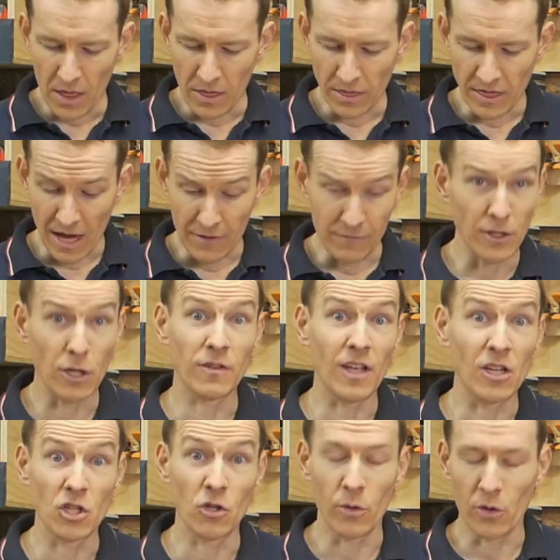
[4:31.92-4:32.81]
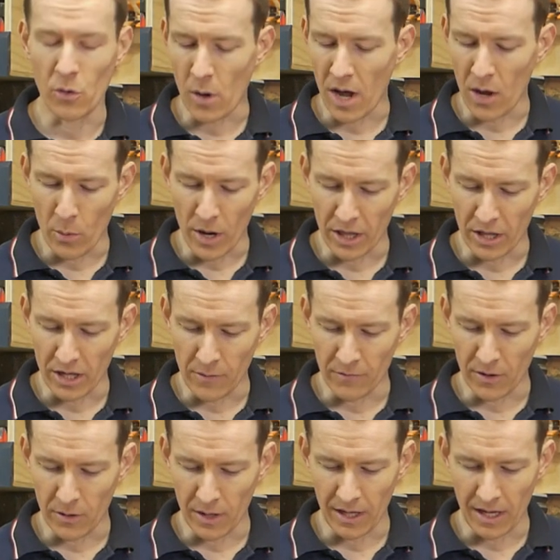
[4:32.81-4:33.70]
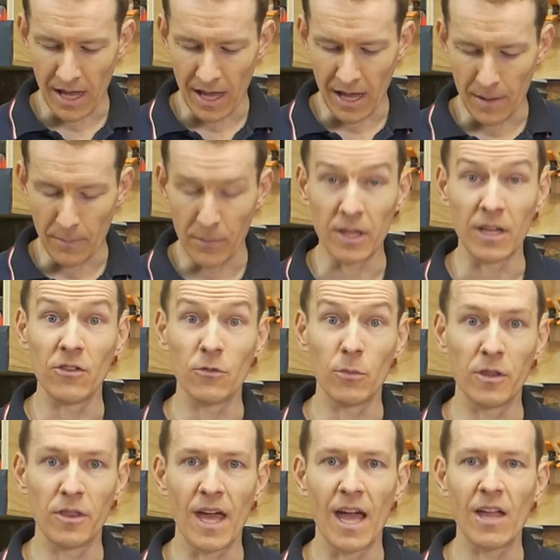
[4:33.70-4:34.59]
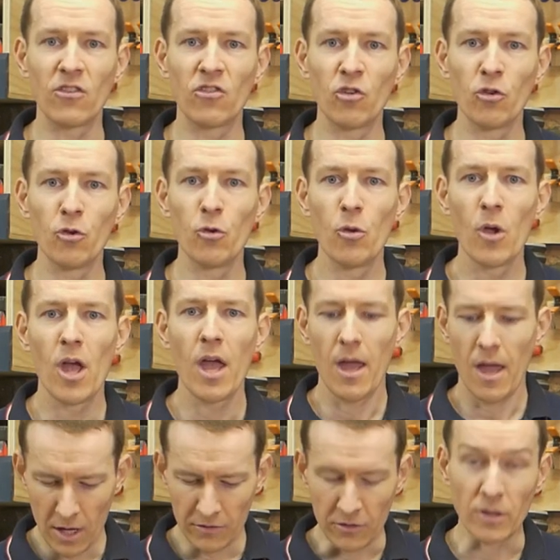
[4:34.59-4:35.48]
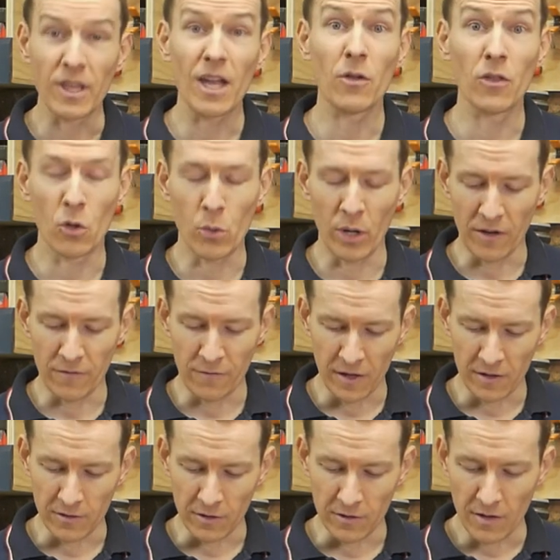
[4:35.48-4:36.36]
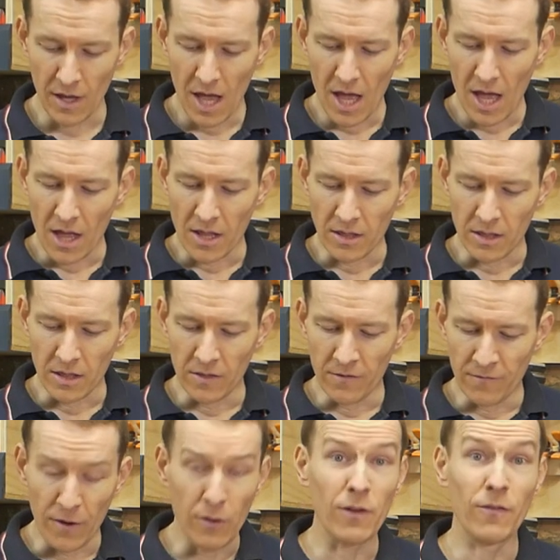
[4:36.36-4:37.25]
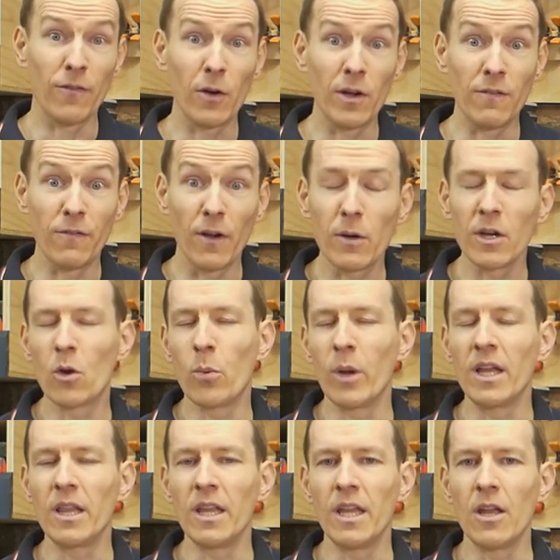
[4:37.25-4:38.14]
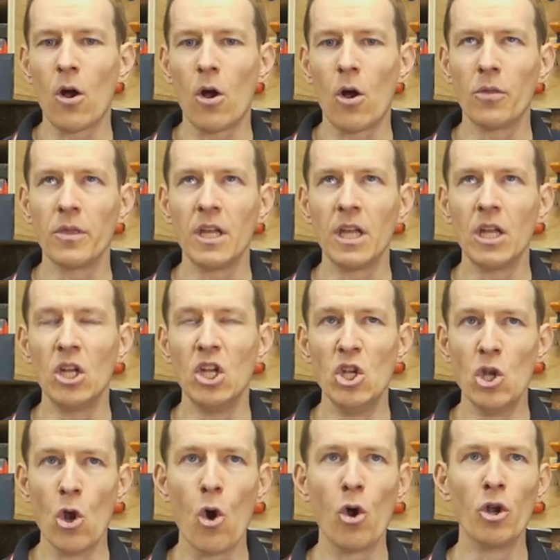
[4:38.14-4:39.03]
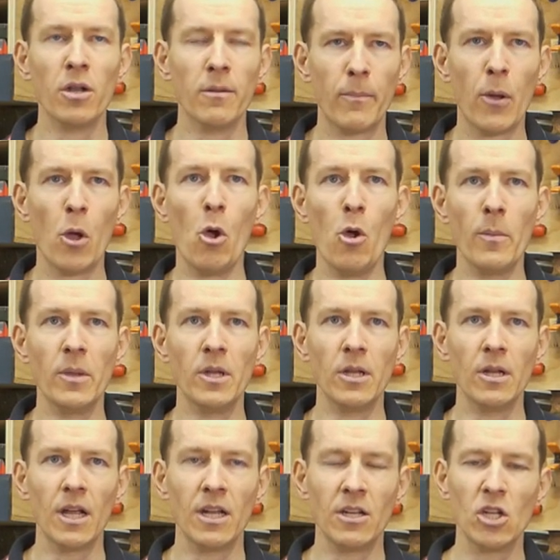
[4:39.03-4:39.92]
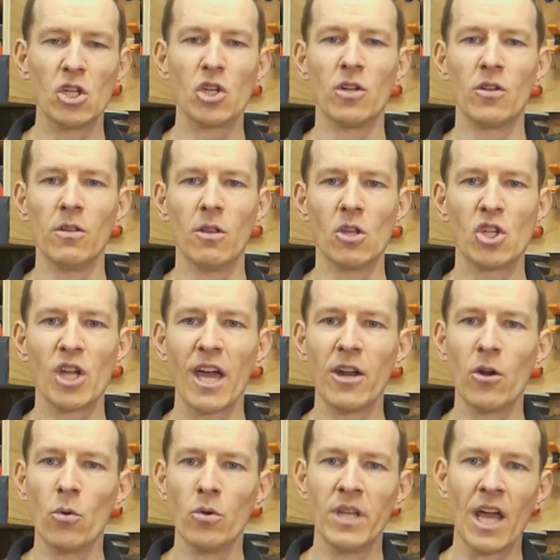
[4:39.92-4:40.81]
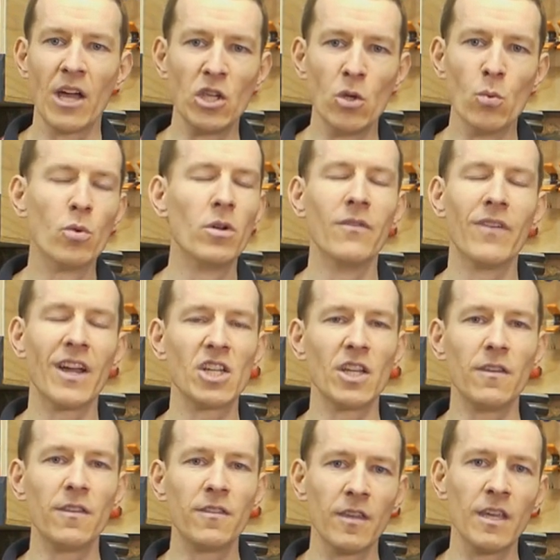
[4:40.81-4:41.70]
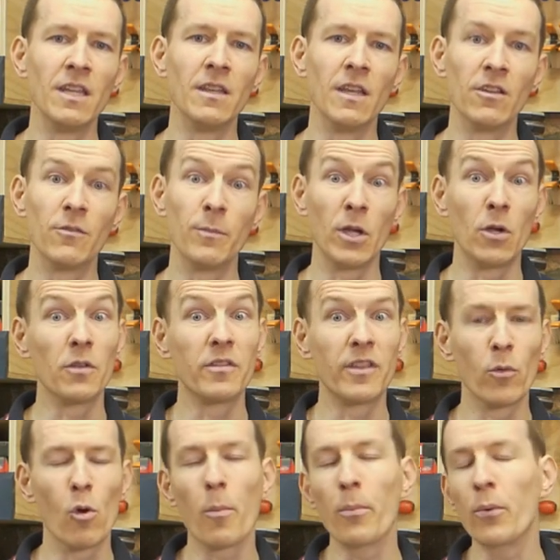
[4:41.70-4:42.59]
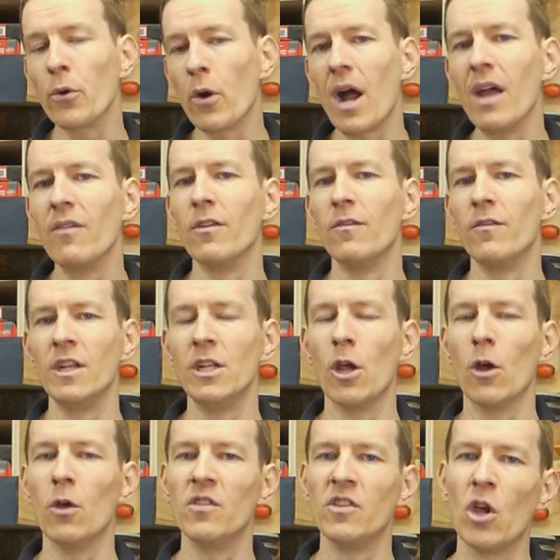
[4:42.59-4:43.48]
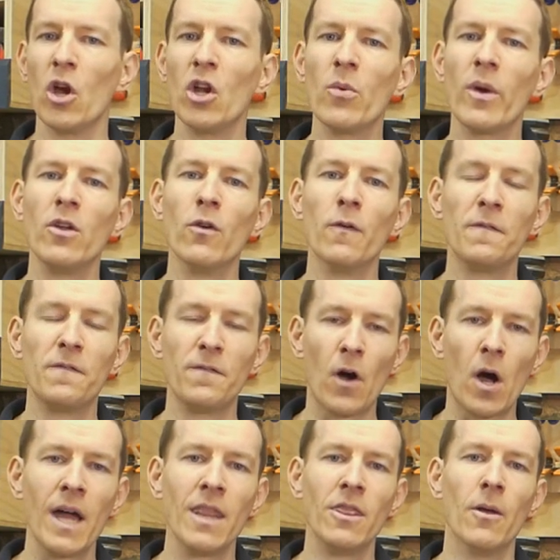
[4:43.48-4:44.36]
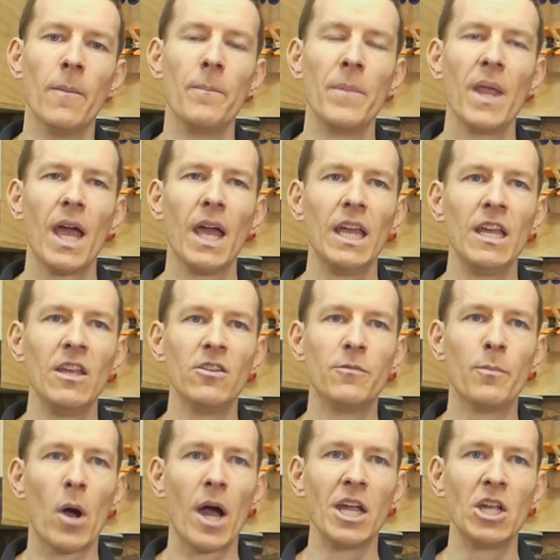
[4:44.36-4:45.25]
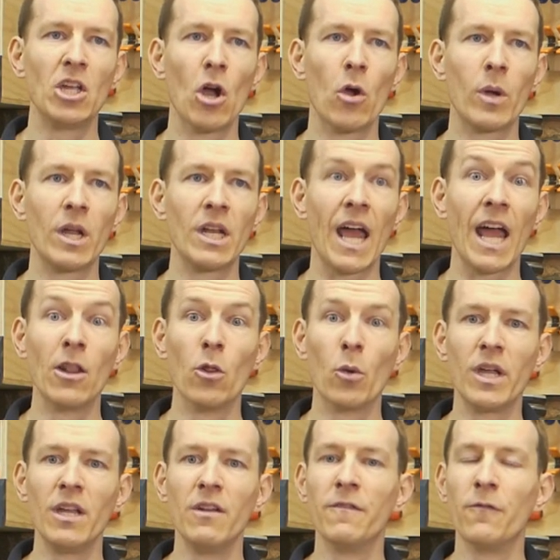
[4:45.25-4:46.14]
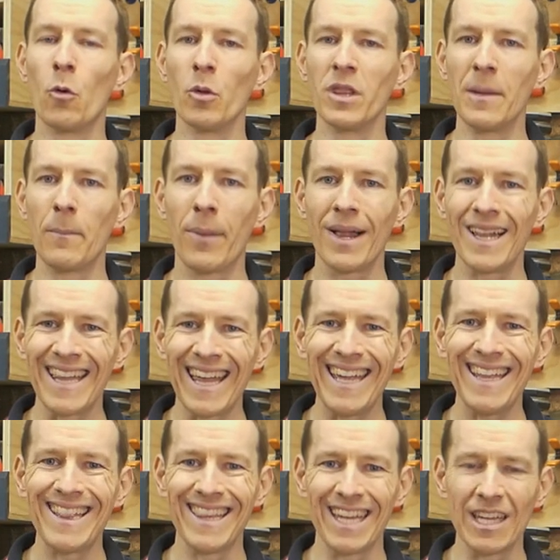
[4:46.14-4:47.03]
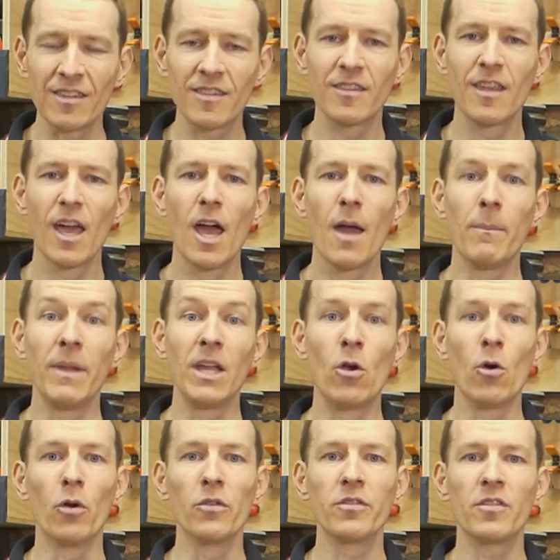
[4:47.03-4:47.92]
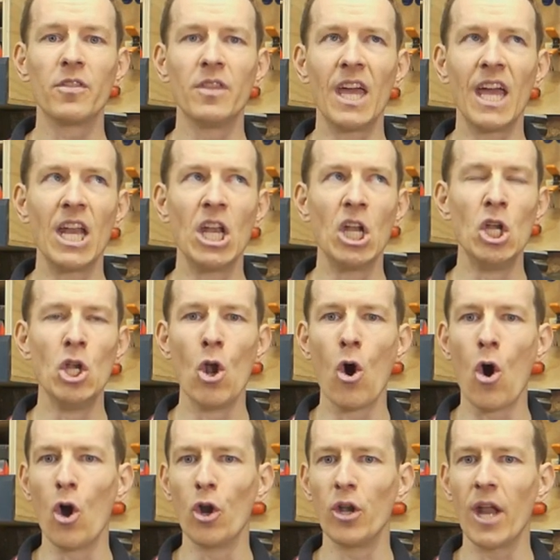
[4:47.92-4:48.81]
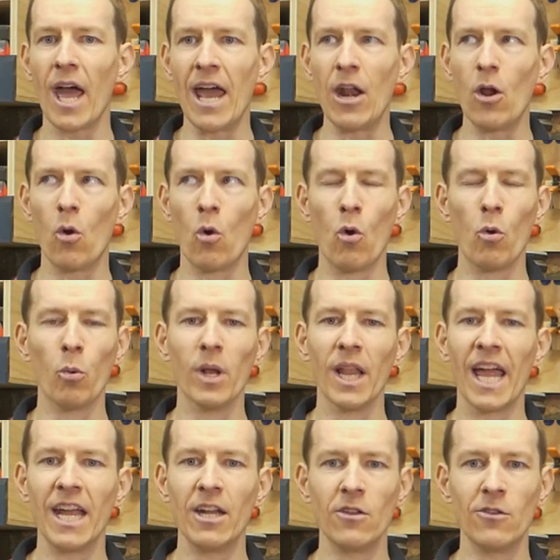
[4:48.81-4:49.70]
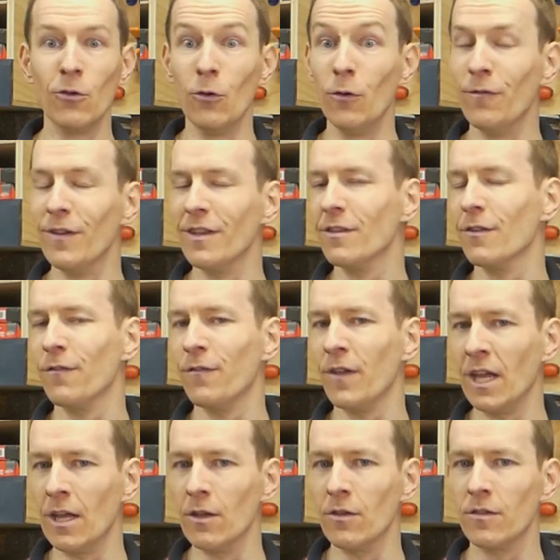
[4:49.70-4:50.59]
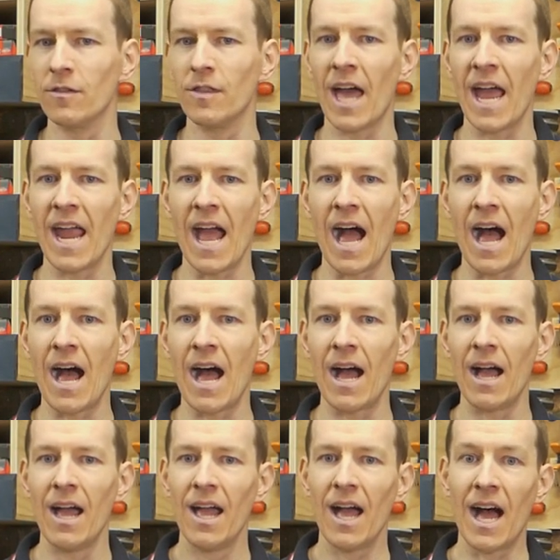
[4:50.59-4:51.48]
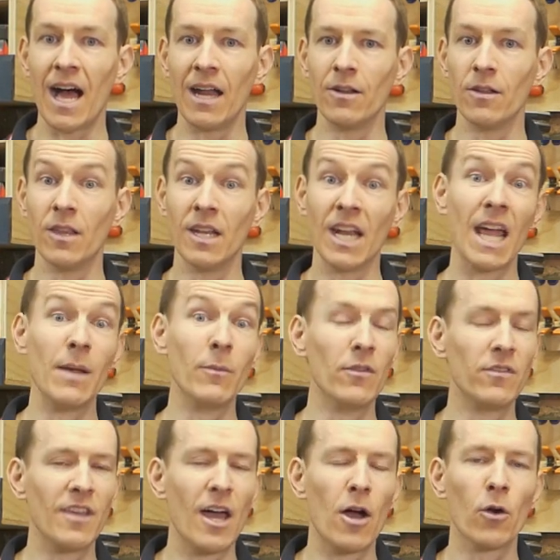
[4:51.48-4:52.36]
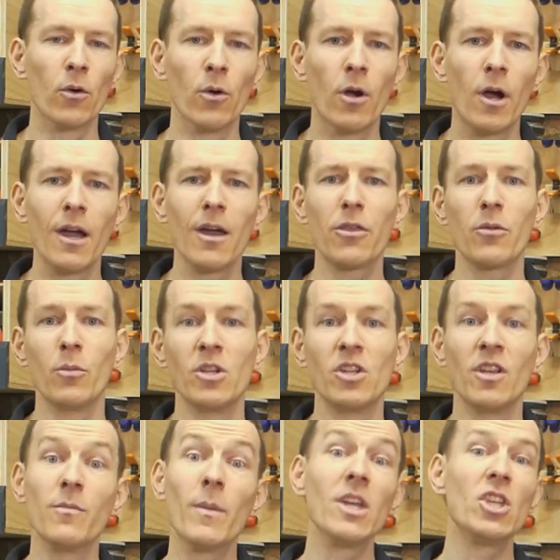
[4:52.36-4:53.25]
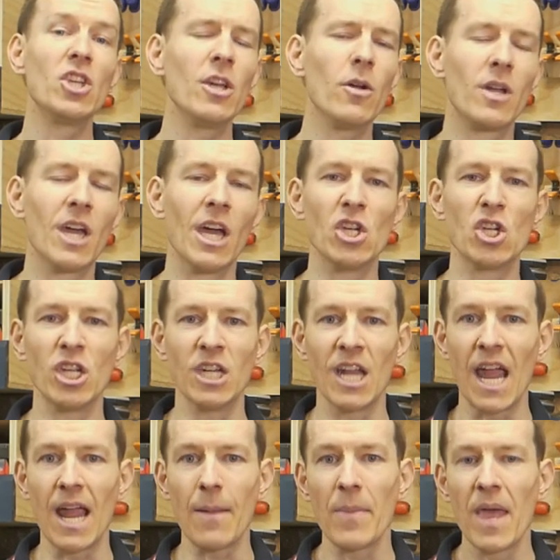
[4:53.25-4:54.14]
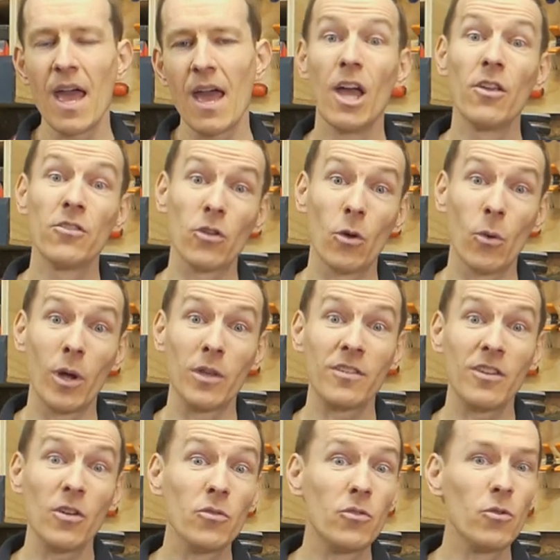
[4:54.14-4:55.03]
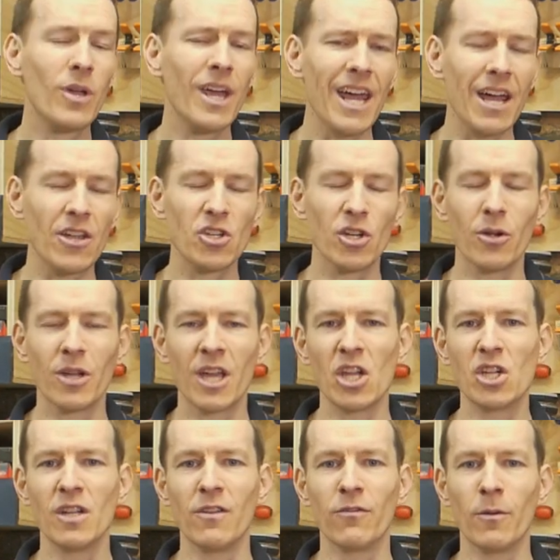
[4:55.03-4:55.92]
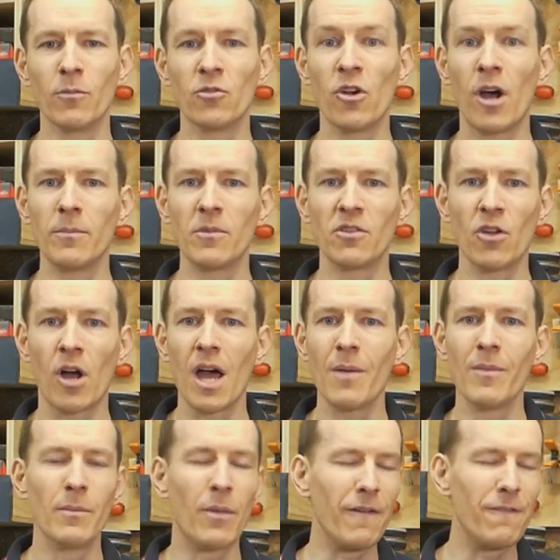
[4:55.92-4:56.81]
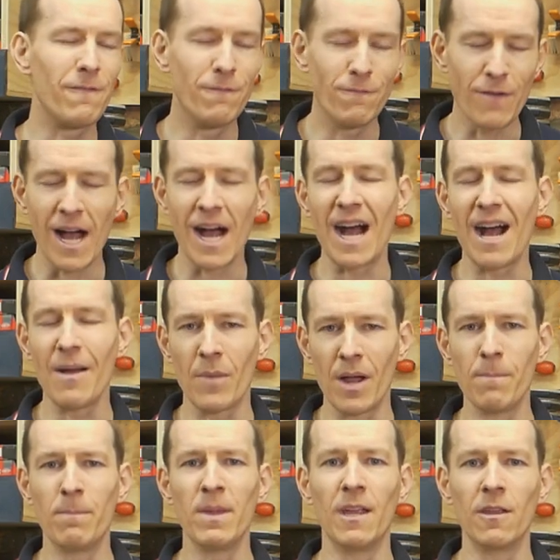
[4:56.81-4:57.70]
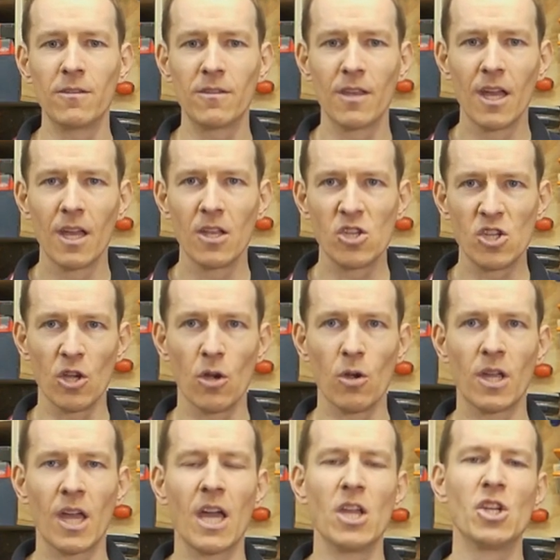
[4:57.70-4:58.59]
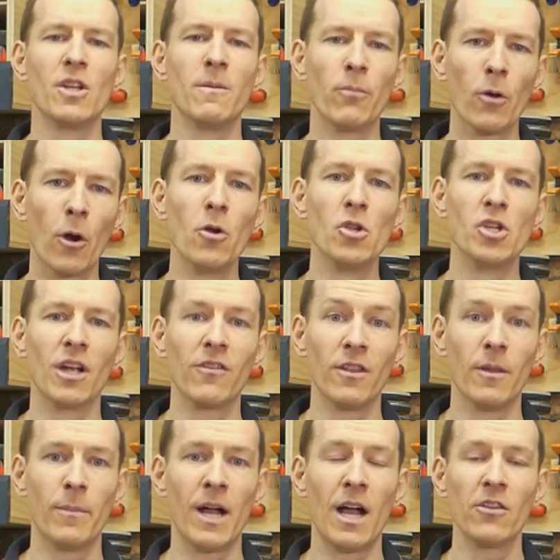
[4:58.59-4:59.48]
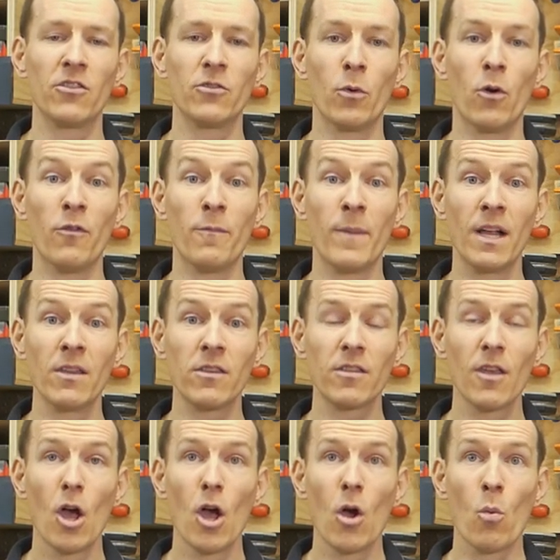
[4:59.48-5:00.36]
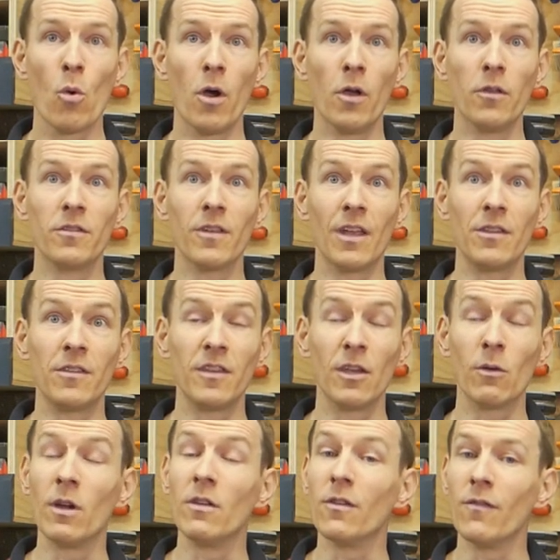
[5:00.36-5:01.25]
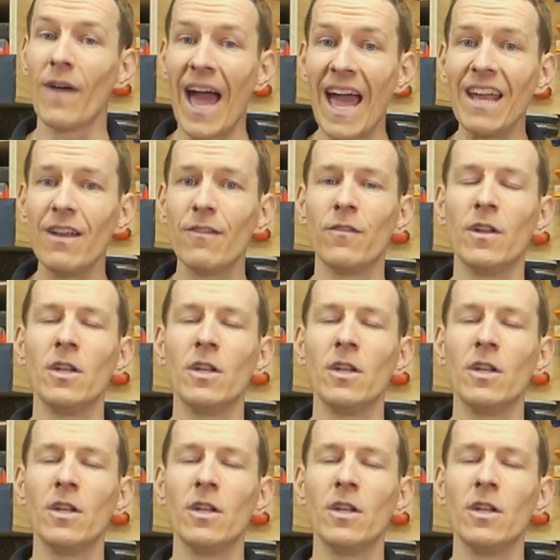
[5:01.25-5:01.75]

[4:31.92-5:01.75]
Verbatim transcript: that video is actually doing quite well and I'm very uh, pleased with that too. So they're all the quick fixes very, very, very quickly on the non-permanent addition to the channel. Now, you wouldn't have actually seen this because they're all private videos. The only way you'll find them is by going and looking for the playlist because they're not at all related to Fixit Fingers. They are under the name of Zalvariath, which is my geocaching name. So I still do get out geocaching from time to time, and by far my biggest geocaching project for the past 12 months was a series of eight